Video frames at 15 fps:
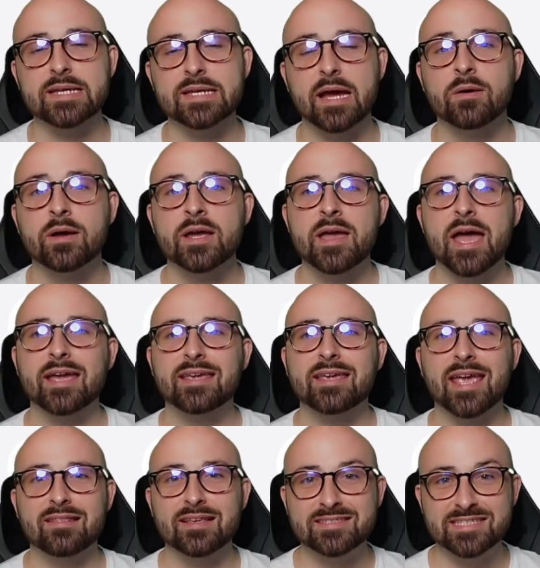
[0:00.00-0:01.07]
Now,
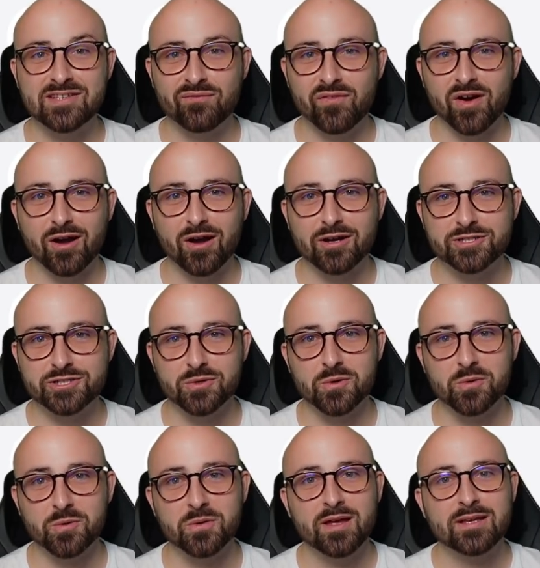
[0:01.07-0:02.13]
again, this is
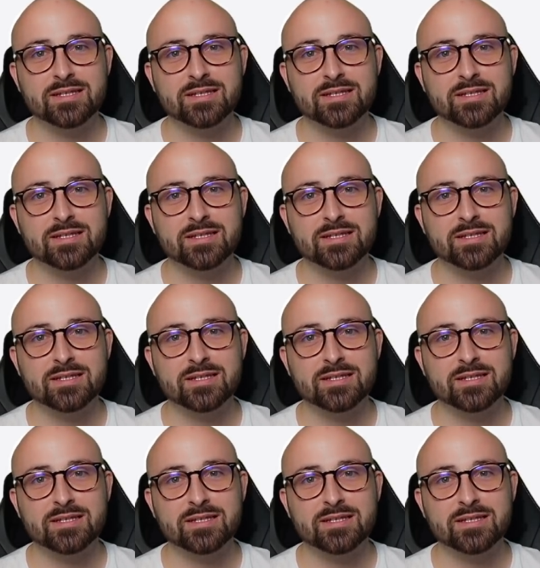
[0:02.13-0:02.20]
virtual.